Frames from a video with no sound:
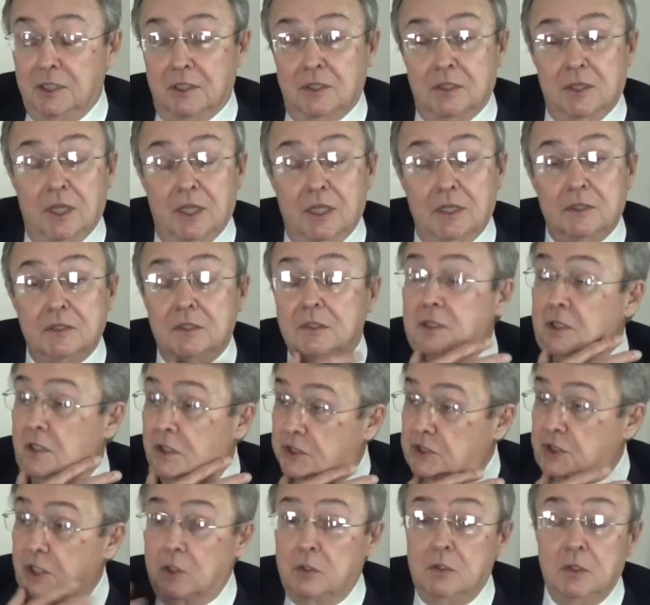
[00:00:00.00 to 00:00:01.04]
Yeah. And
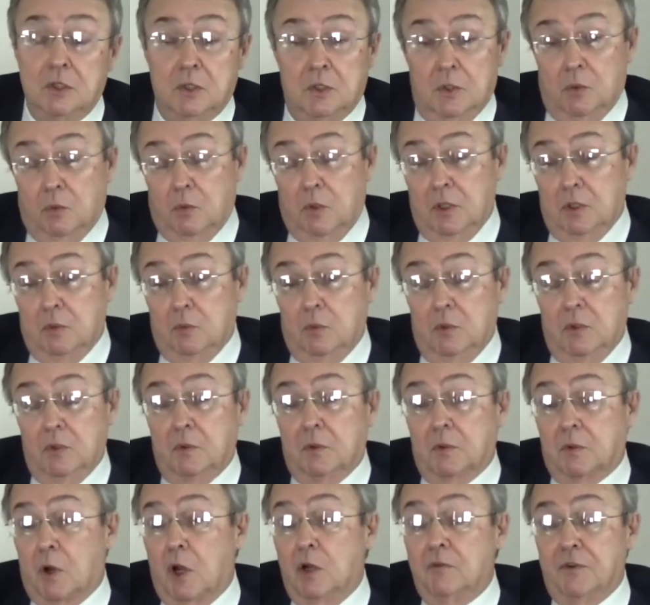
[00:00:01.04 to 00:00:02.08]
so when we
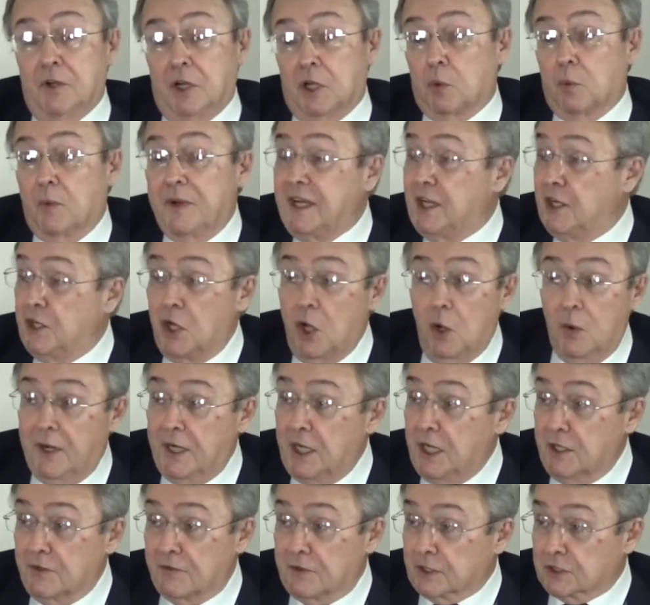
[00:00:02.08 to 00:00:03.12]
were over there, we didn't know
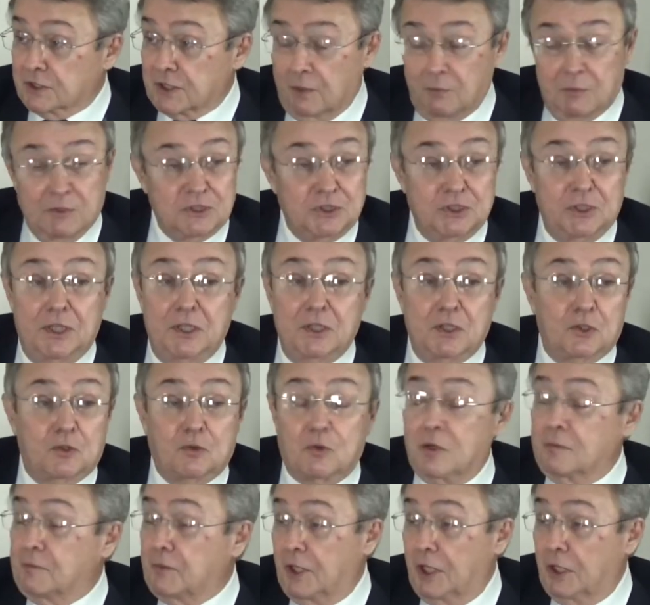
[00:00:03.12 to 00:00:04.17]
any of this. I wasn't into
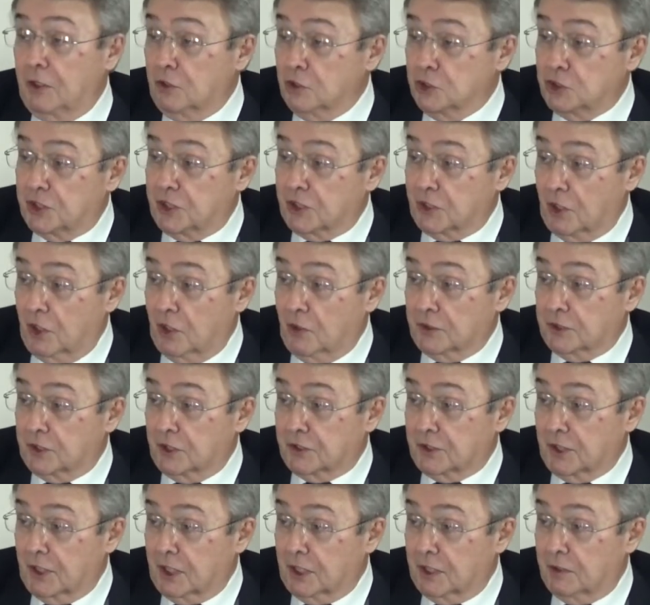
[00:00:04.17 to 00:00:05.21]
criminology at all at
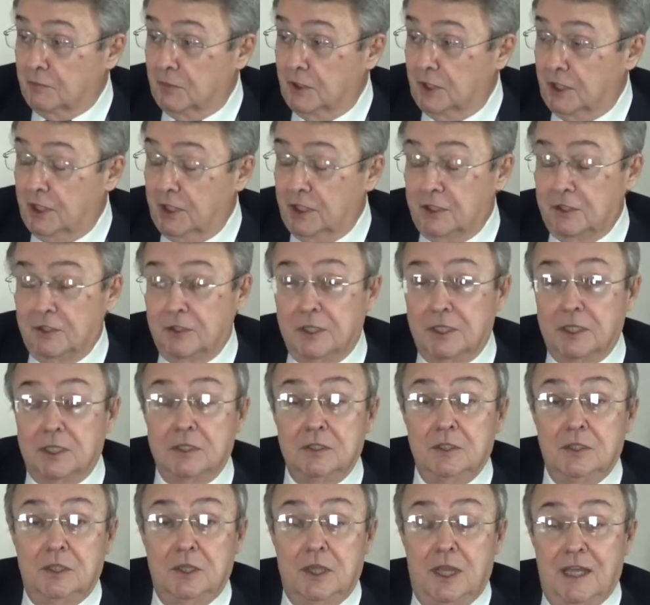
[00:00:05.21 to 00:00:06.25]
the time. And
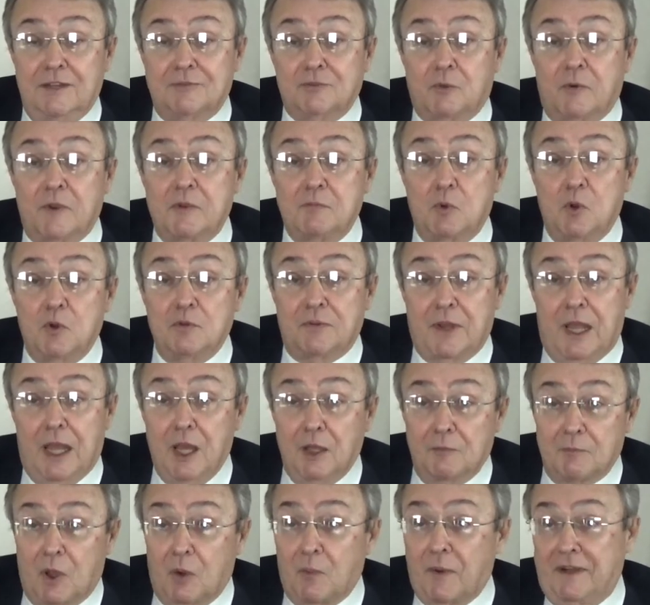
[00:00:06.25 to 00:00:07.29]
uh, after we moved
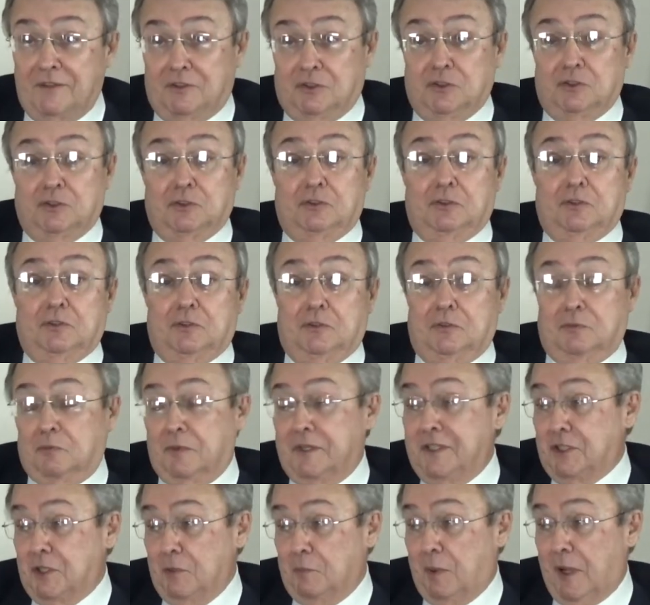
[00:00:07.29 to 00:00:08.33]
out, my wife says, you
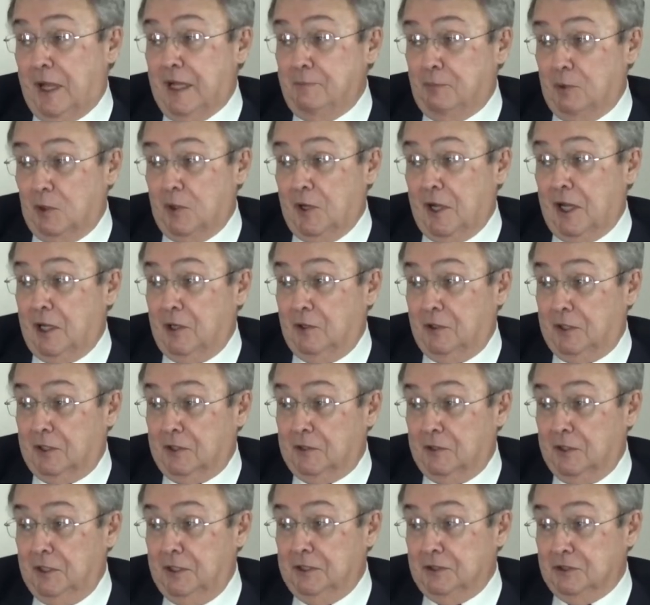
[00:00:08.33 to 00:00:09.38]
read the paper now, and
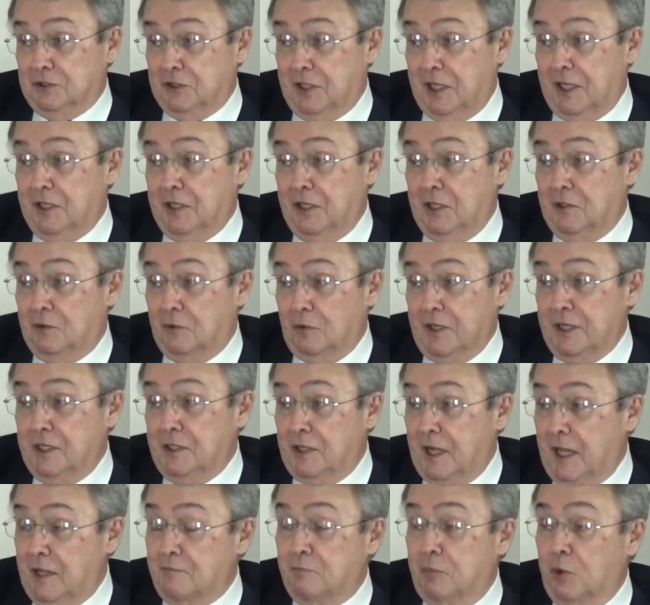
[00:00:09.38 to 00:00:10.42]
there it is, Danny
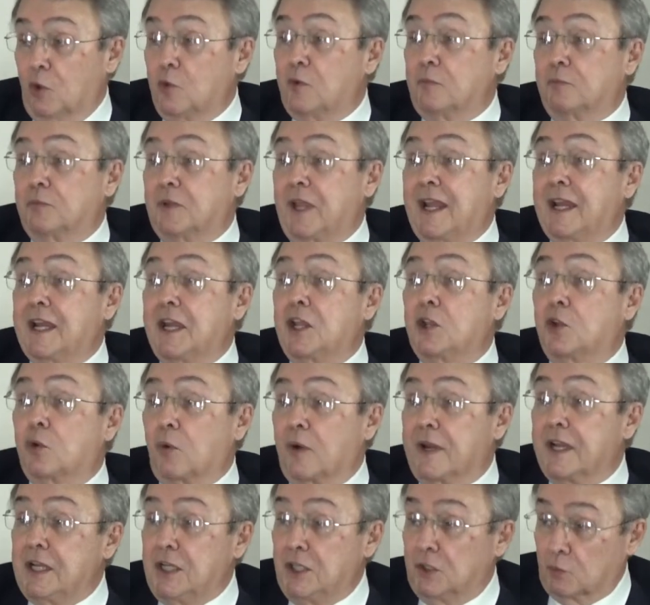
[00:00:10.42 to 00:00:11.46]
Greene. They blew, Danny
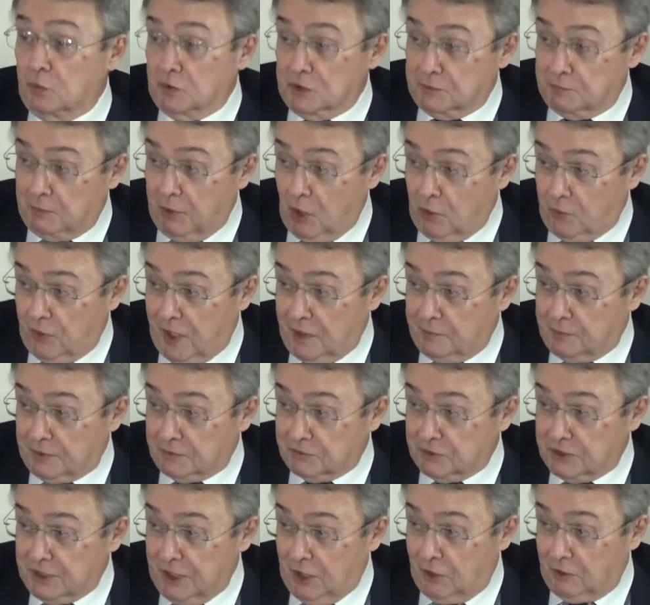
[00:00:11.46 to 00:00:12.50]
Greene was blown up
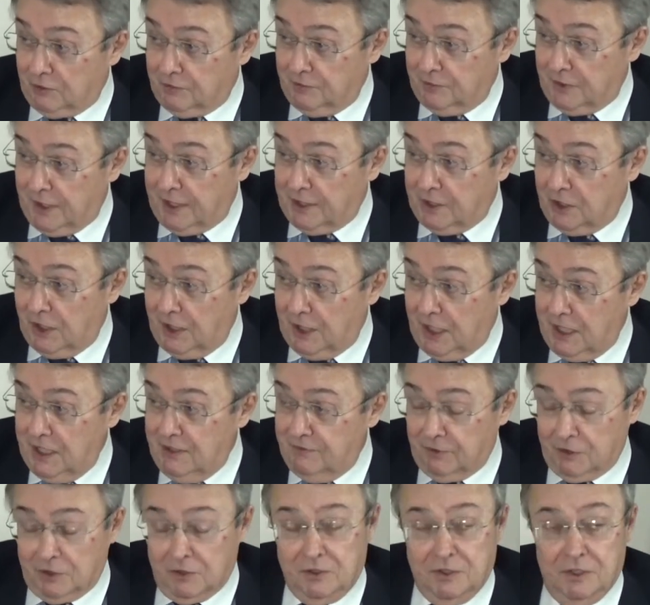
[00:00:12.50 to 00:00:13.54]
himself. He yeah. got
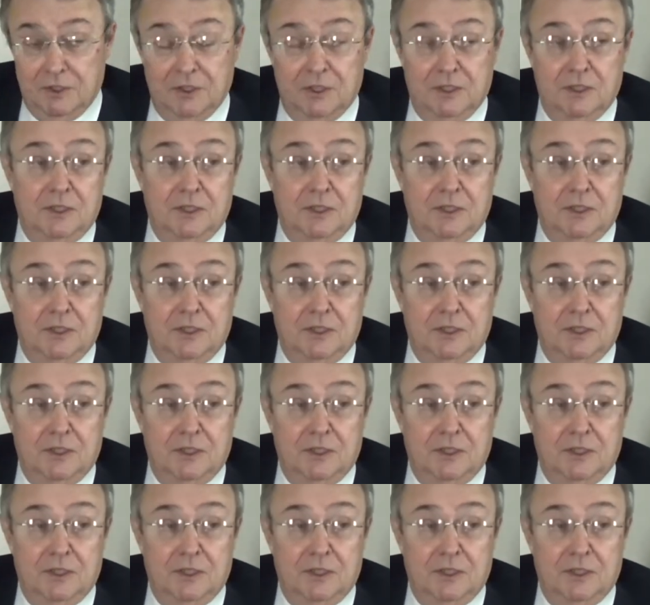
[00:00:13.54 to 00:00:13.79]
even.